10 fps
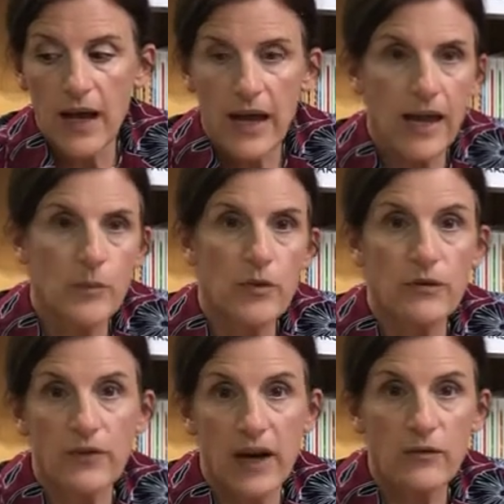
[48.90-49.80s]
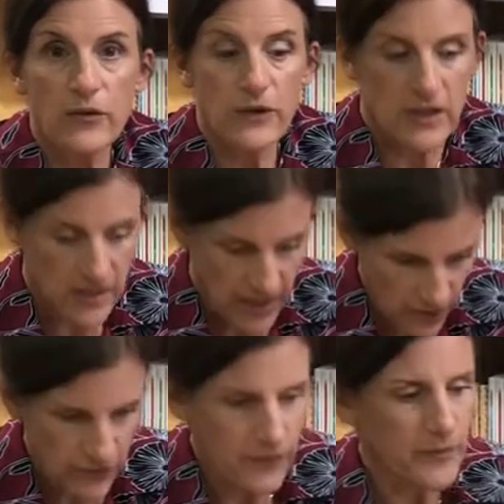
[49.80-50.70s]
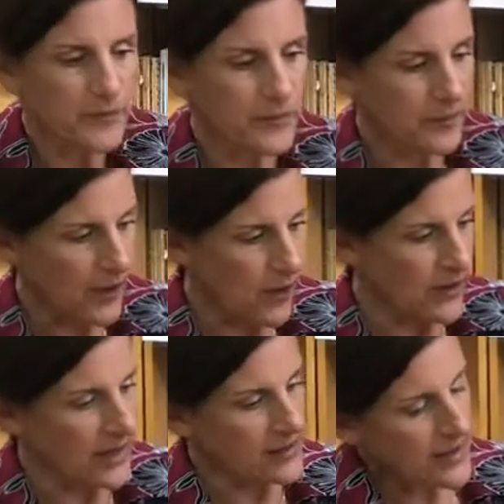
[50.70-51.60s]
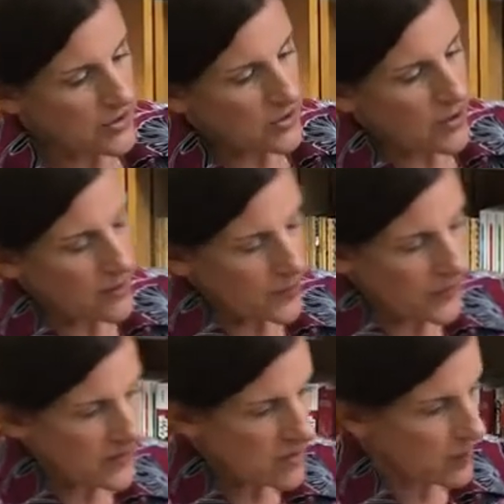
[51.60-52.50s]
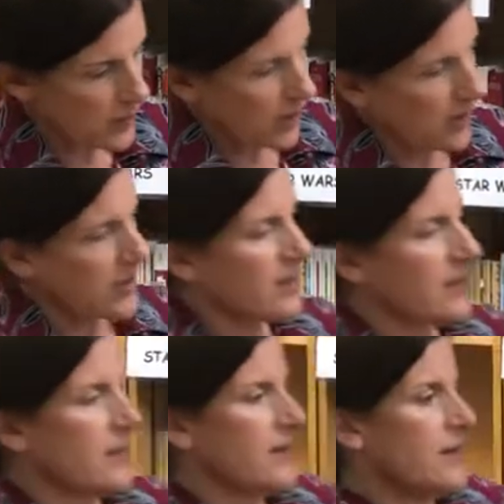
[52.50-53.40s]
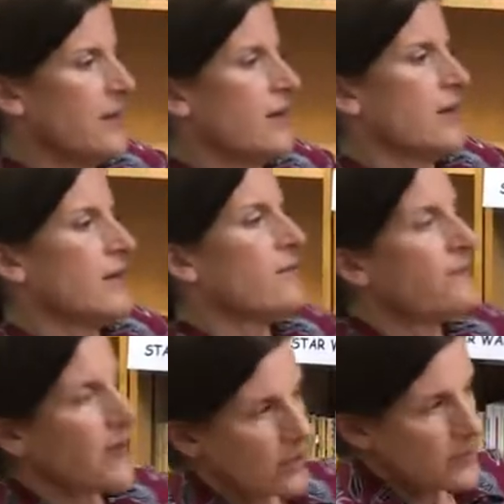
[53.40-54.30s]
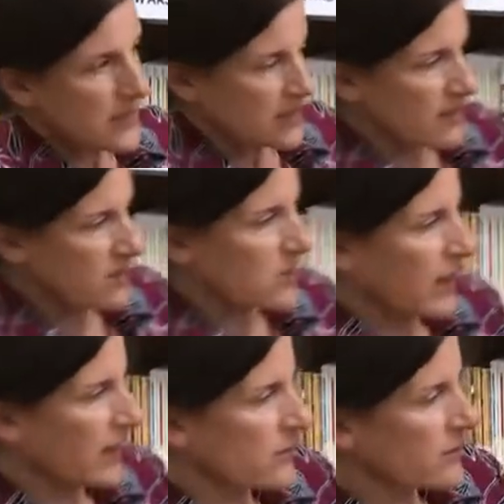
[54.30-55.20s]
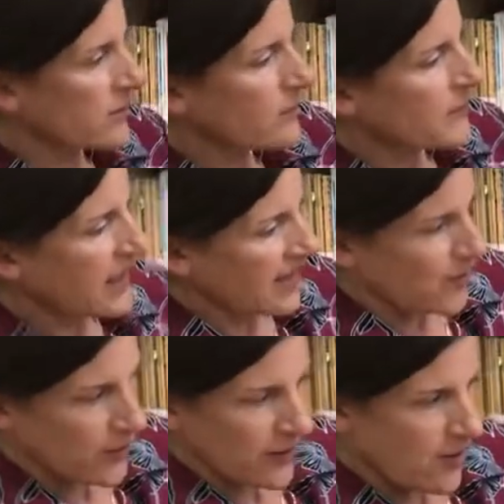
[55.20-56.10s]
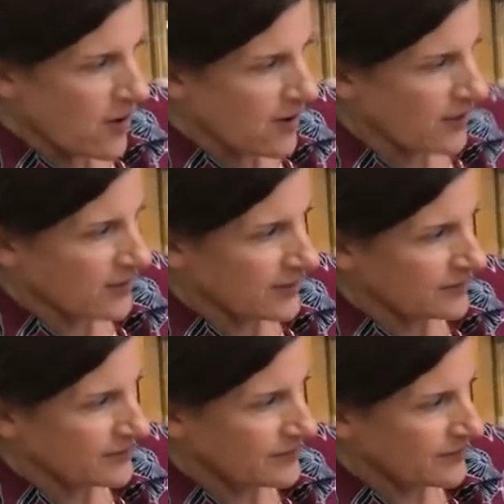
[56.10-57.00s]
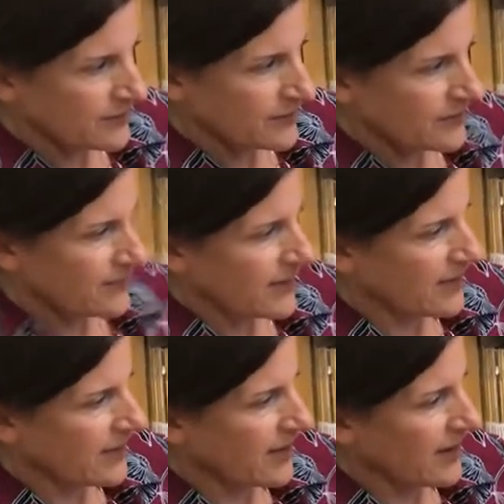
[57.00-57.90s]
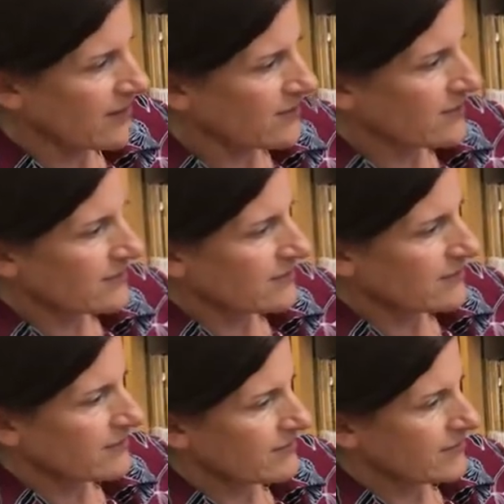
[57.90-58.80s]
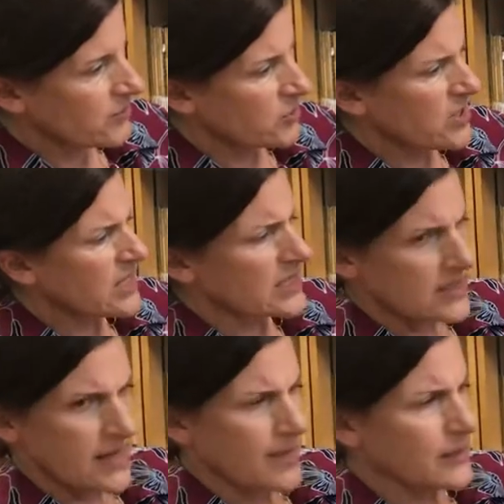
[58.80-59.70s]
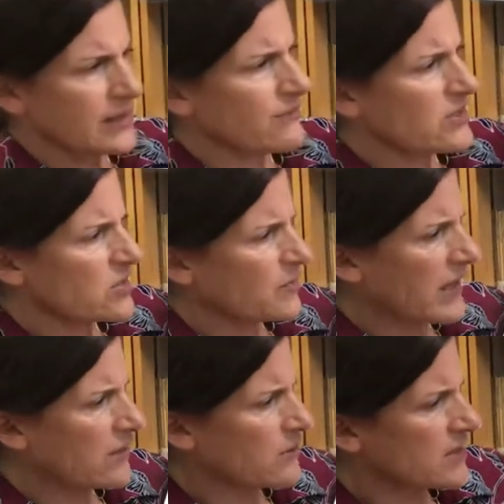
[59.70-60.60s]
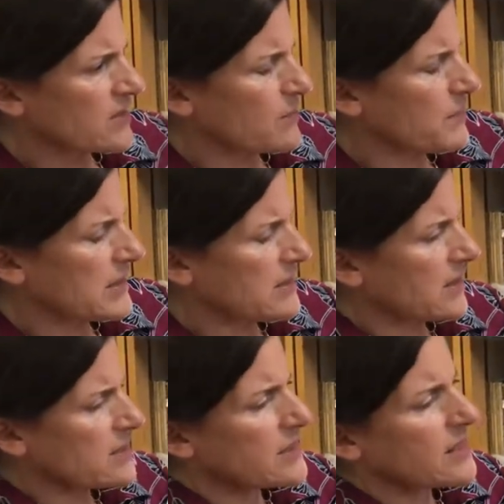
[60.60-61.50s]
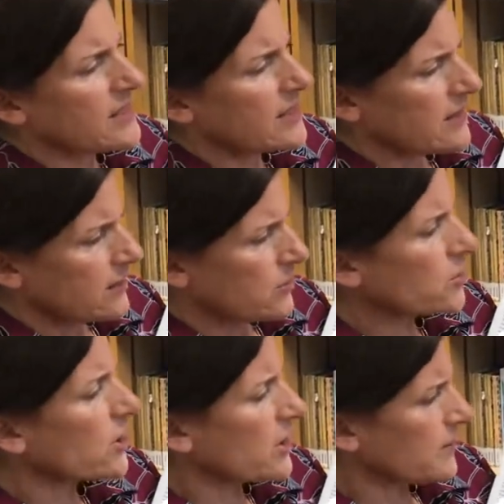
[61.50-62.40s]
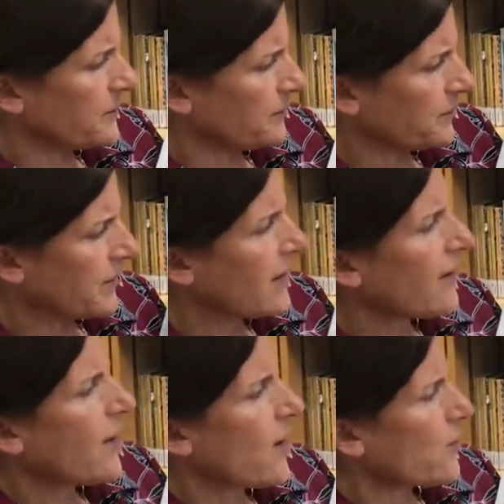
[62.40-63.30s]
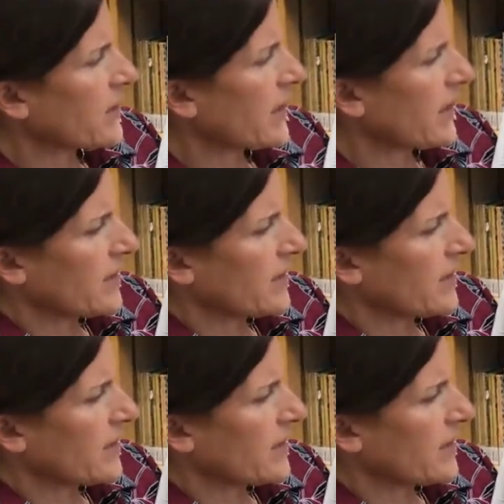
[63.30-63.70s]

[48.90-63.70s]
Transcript: and provide for itself. Okay, let's start with this book, The Very Busy Spider by Eric Carle there. She is. I believe this spider is a biz is a girl. Okay.